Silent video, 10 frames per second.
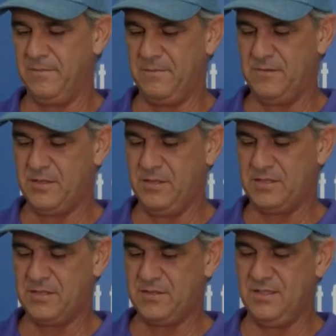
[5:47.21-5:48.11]
So
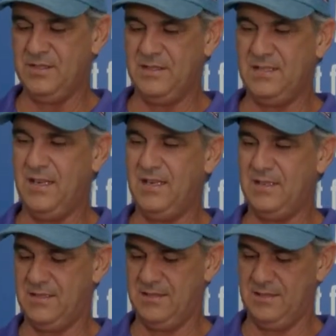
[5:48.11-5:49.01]
this goes in the
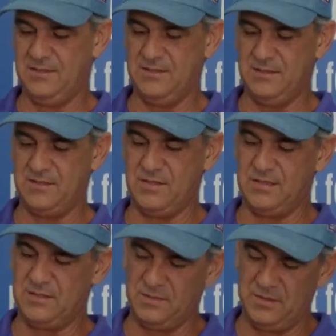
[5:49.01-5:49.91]
tank. This is
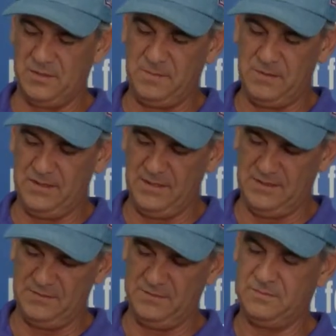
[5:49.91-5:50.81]
adjustable up and
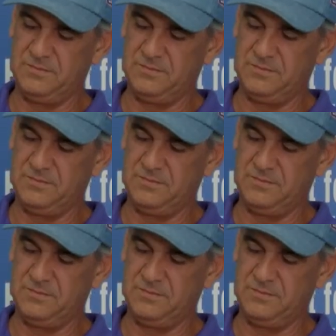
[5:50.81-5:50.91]
down